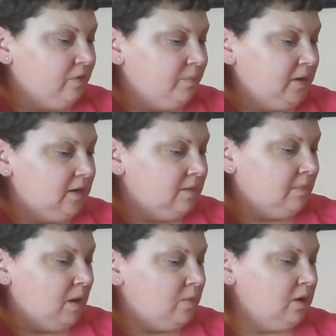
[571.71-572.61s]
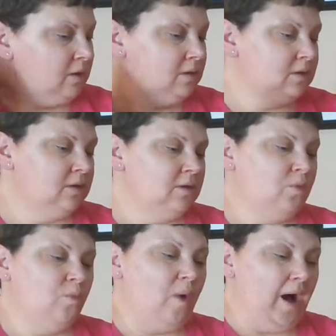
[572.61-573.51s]
repeated Mama.
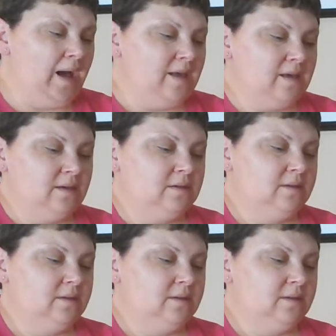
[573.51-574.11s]
"Why?"